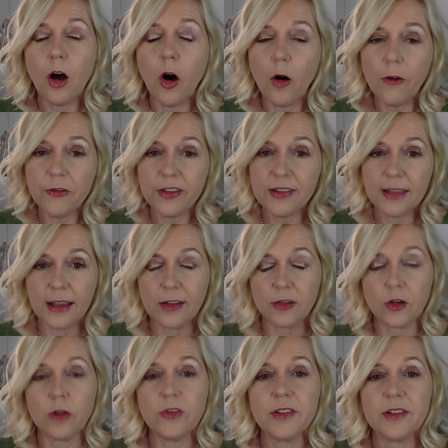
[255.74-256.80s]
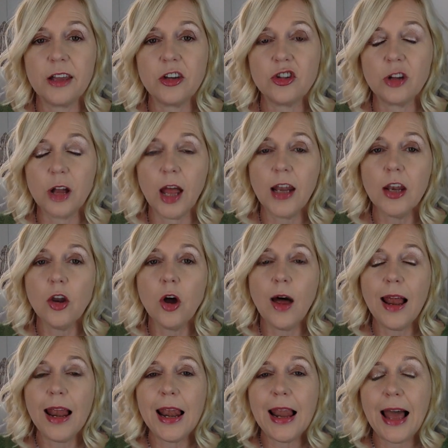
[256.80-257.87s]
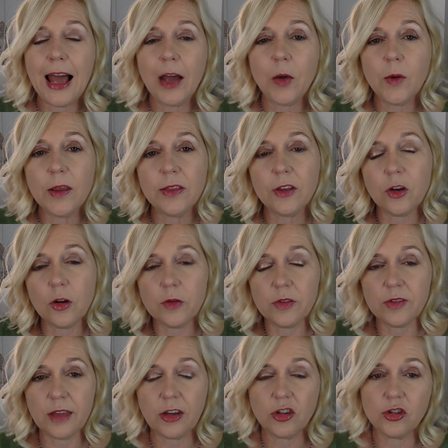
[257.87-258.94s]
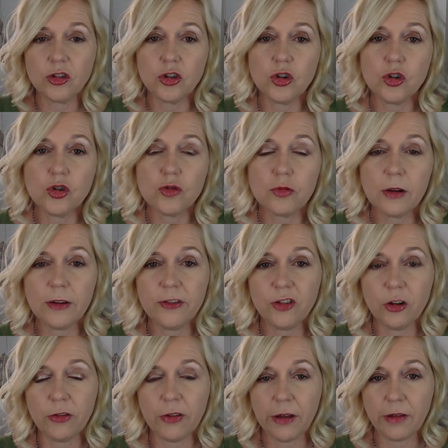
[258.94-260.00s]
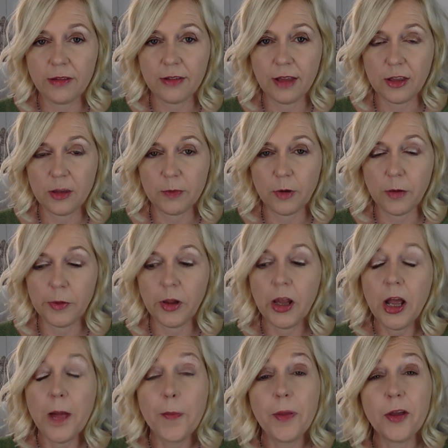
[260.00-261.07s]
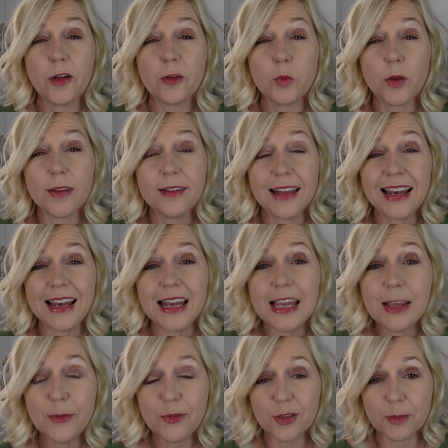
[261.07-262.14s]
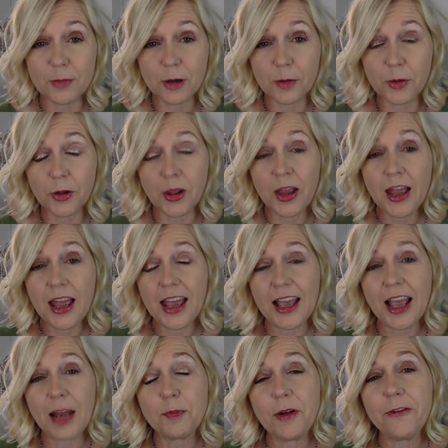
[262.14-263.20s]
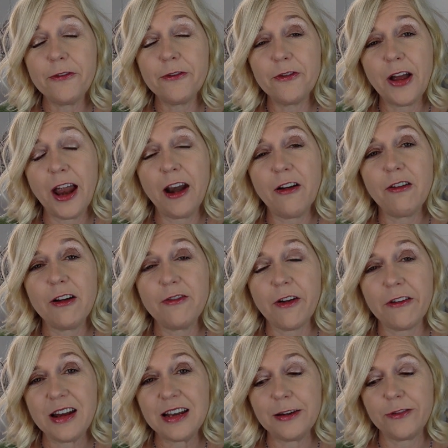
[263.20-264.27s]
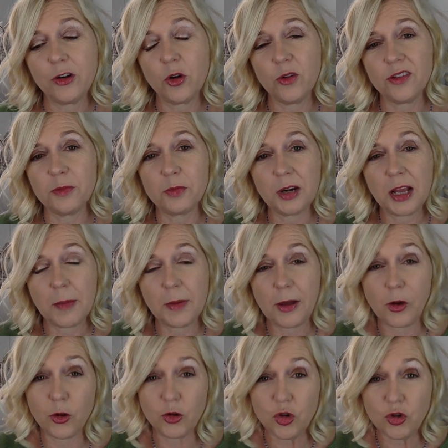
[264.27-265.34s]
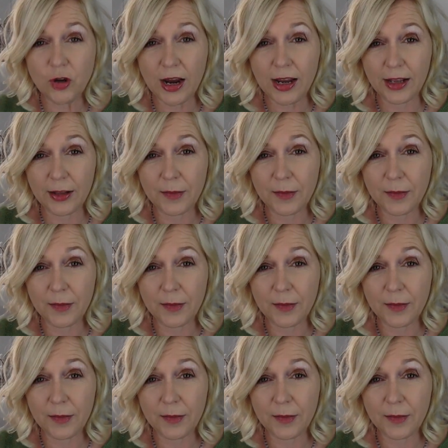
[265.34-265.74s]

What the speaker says: of the sales conversation and not allowing the conversation to drift off outside the bubble, because once it leaves the bubble, it can be very, very difficult to bring it back on track.